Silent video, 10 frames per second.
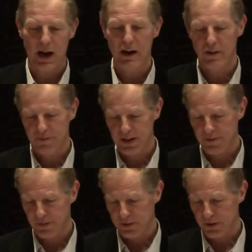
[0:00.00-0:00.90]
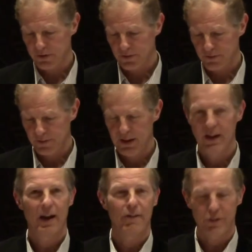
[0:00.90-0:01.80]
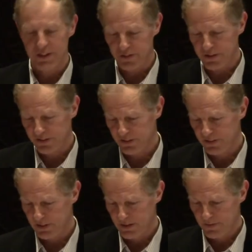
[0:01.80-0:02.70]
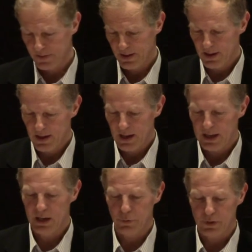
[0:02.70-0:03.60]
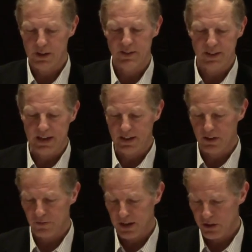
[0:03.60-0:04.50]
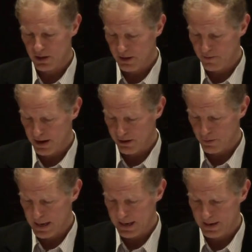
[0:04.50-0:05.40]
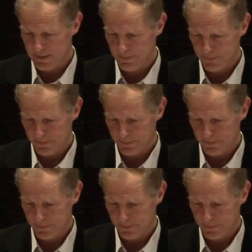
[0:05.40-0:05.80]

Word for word: higher fee for the use of, of resources. And it will incent innovation and value added.